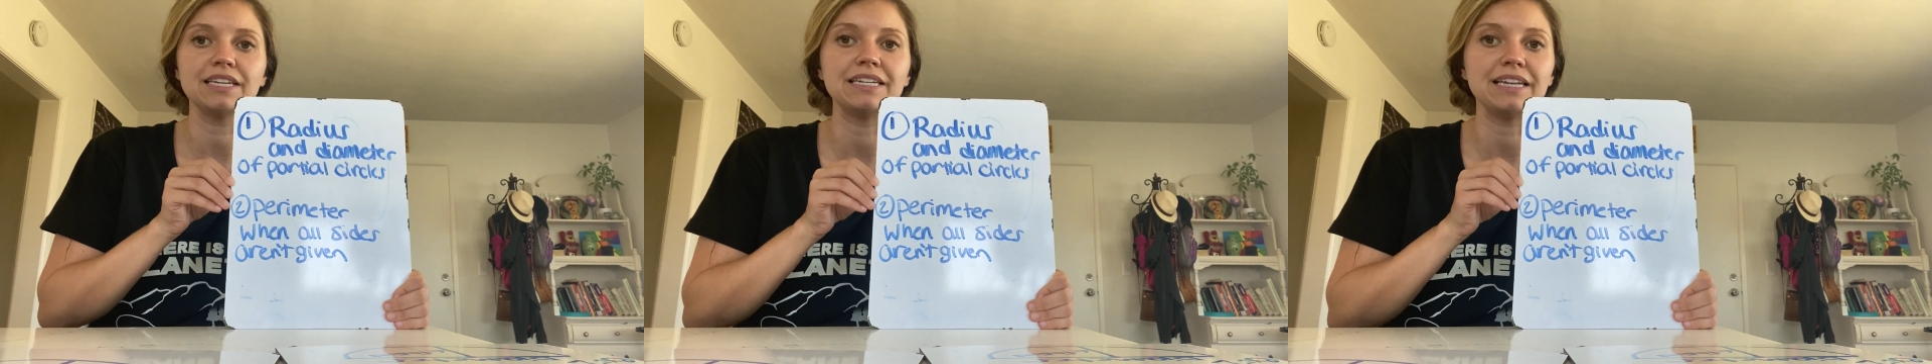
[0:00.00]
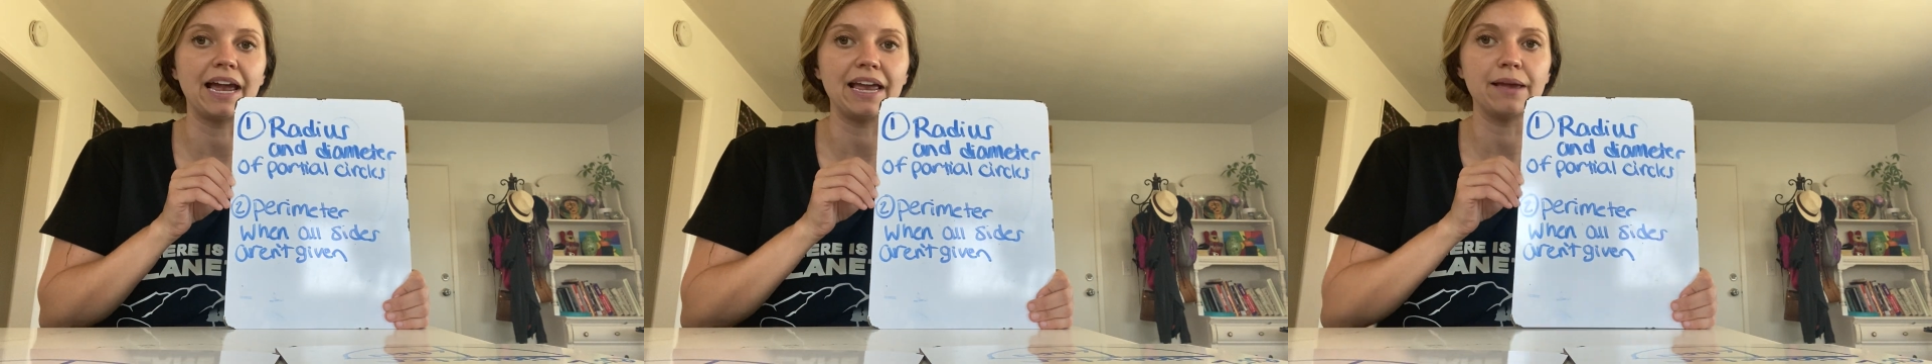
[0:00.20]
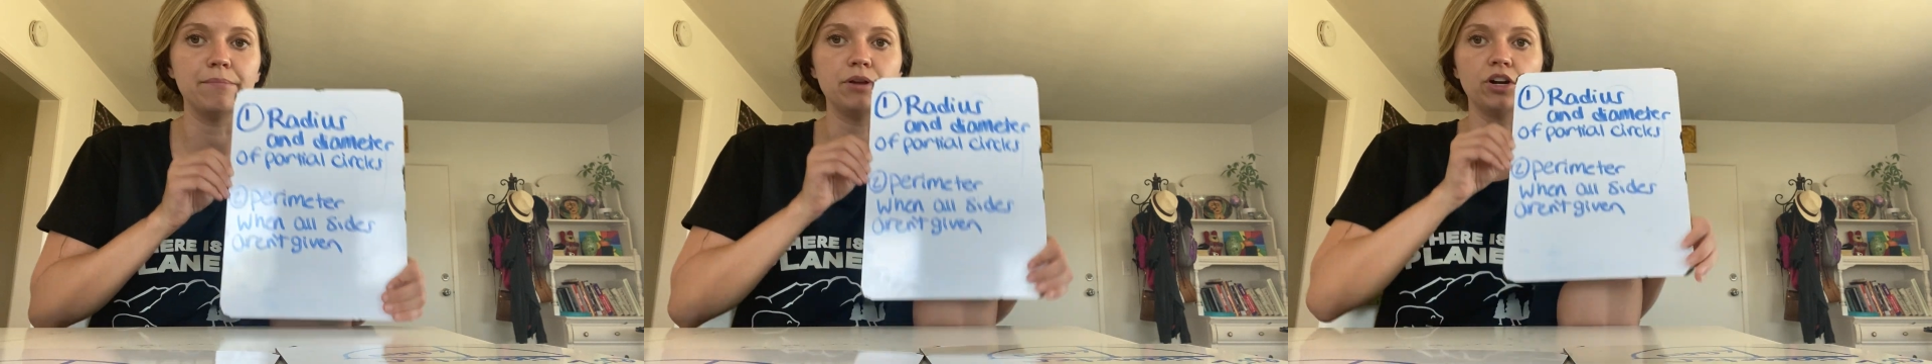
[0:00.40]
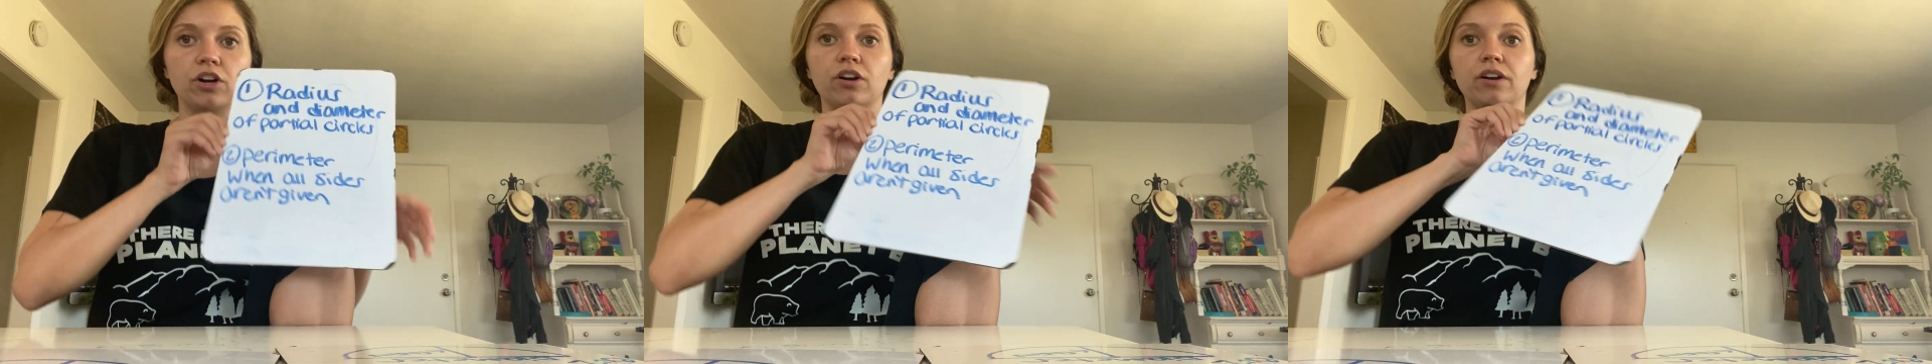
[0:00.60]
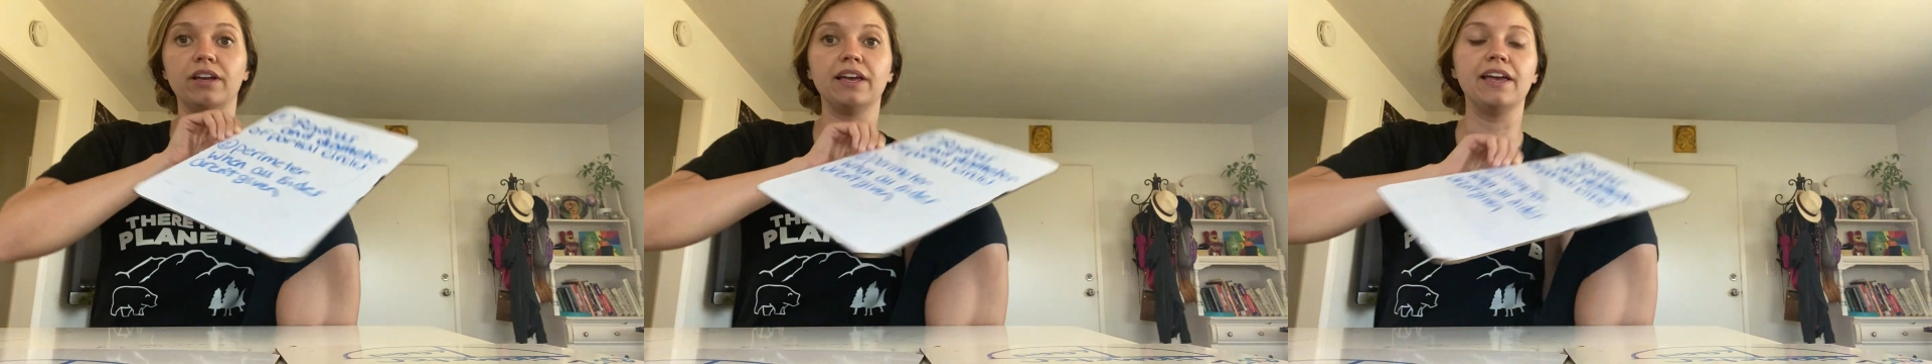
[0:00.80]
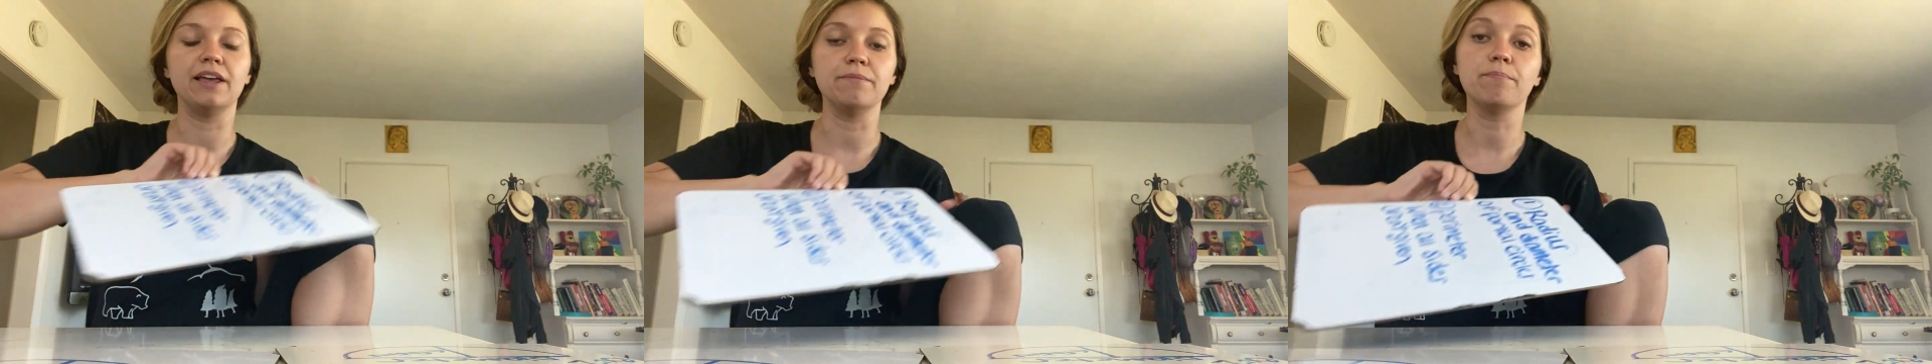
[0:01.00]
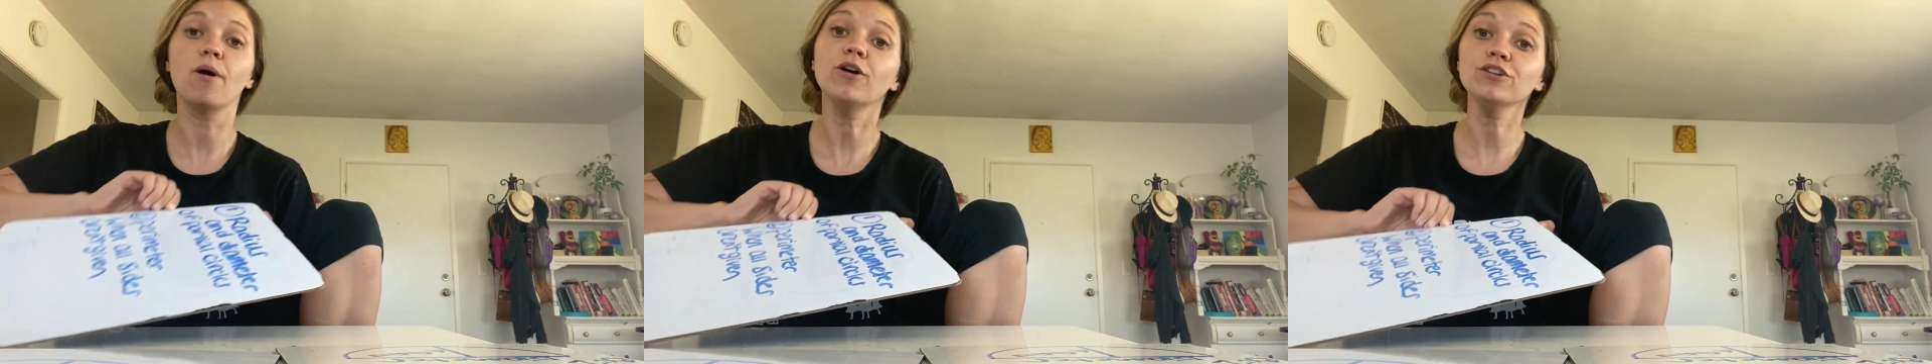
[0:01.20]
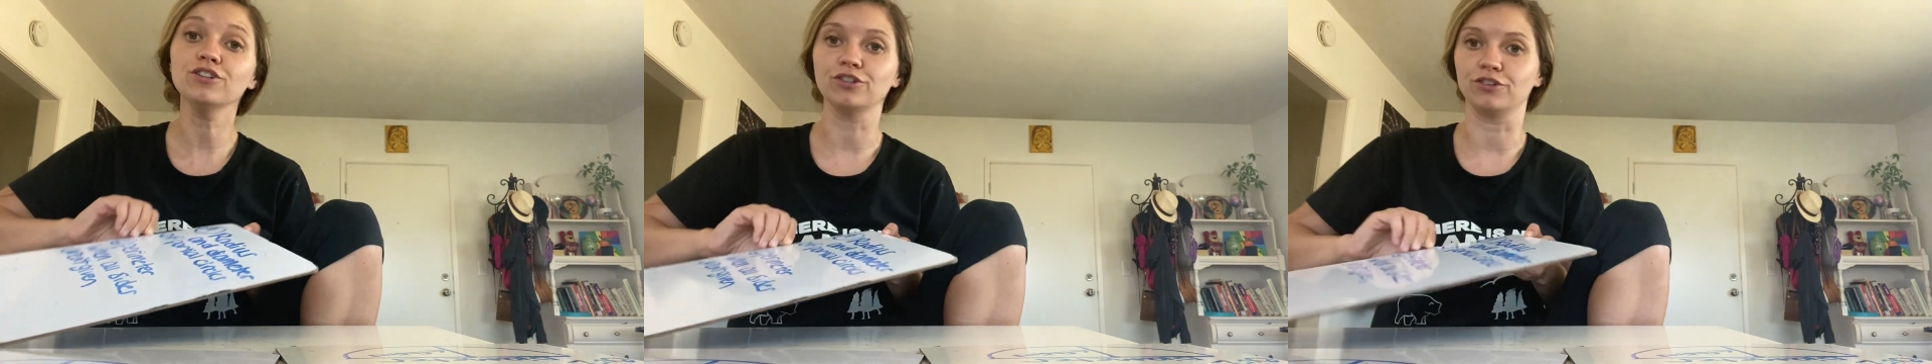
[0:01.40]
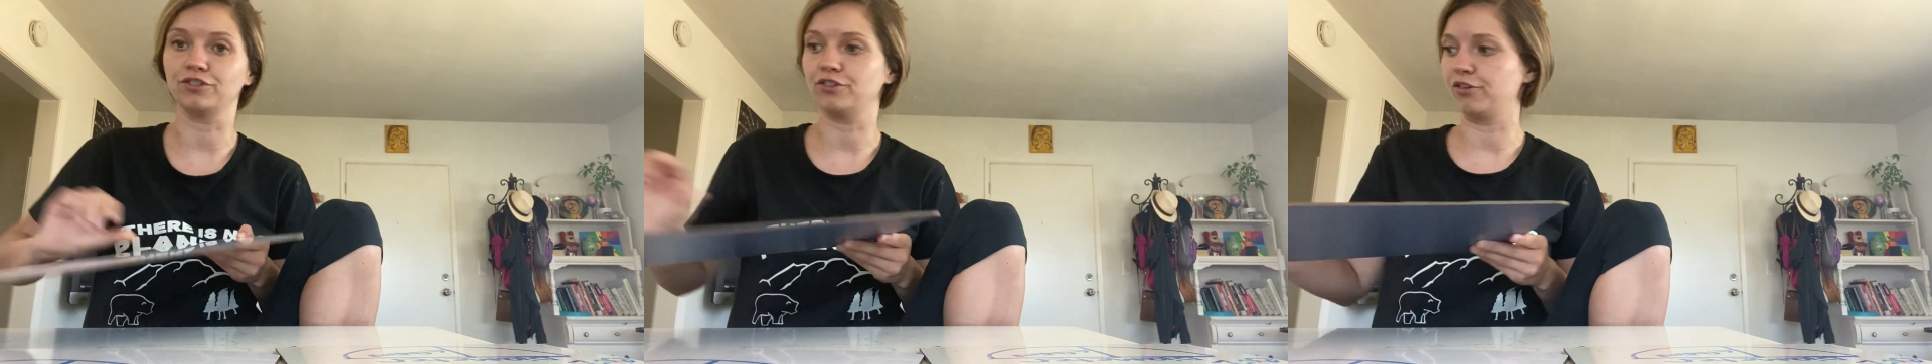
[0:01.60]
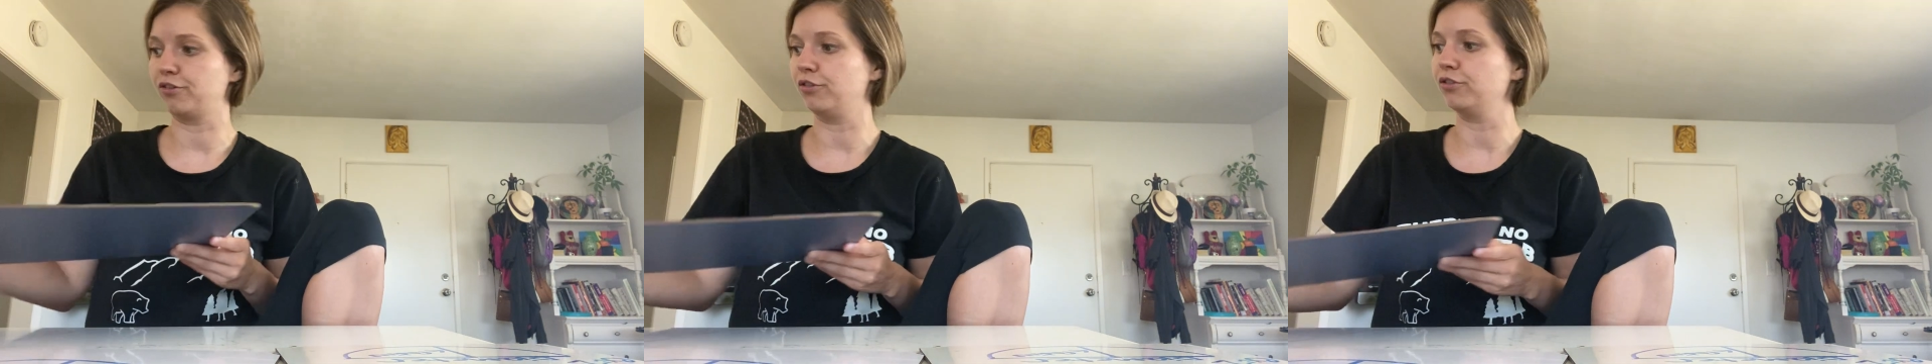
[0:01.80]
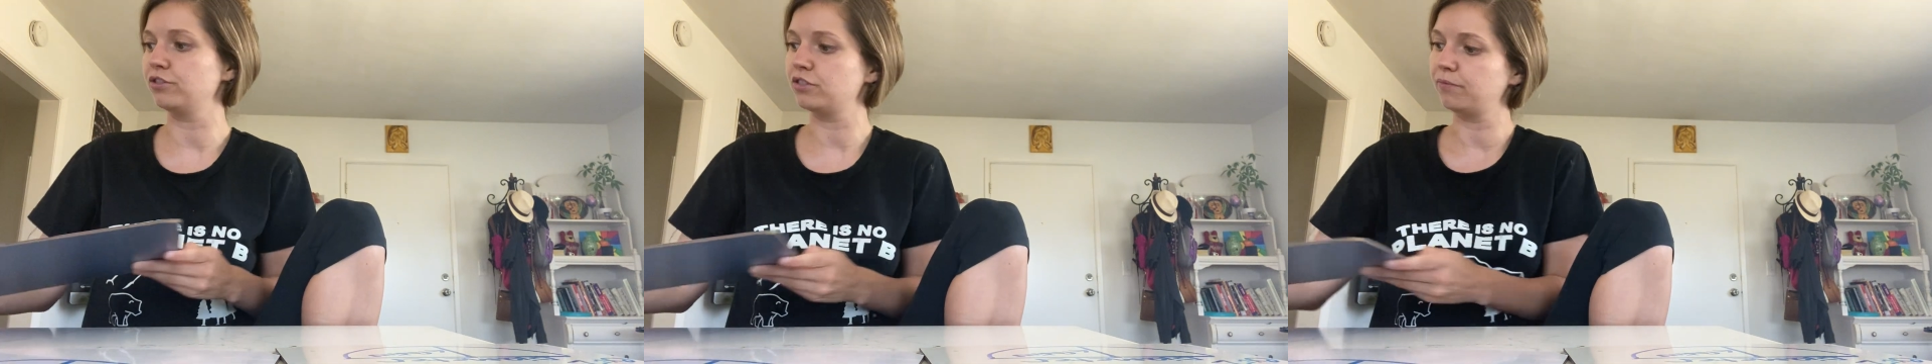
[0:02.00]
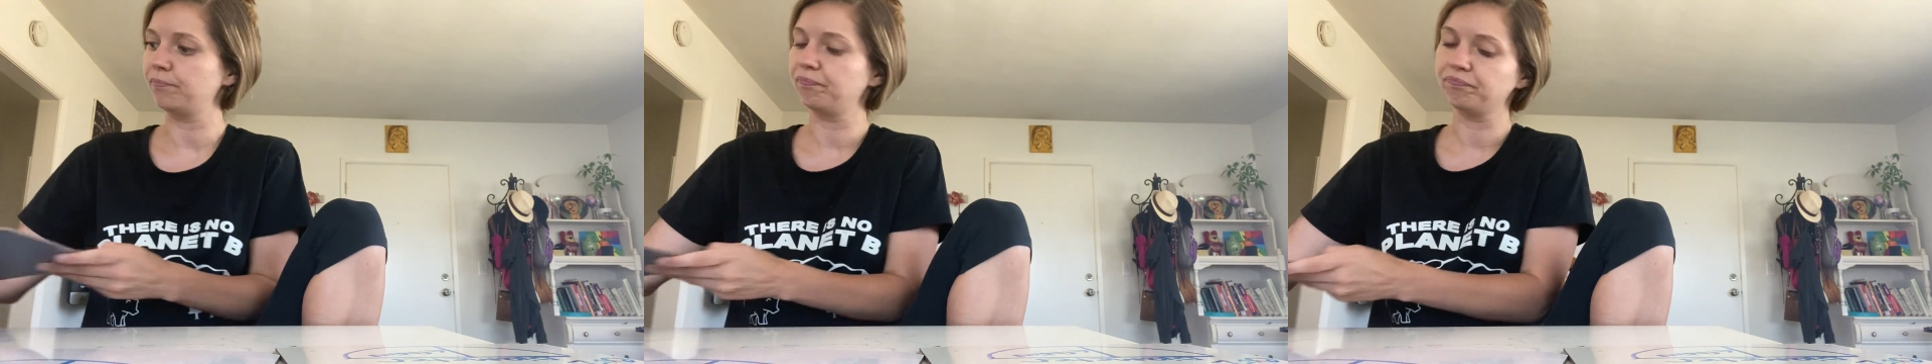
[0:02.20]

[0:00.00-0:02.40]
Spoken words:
and diameter in partial circles.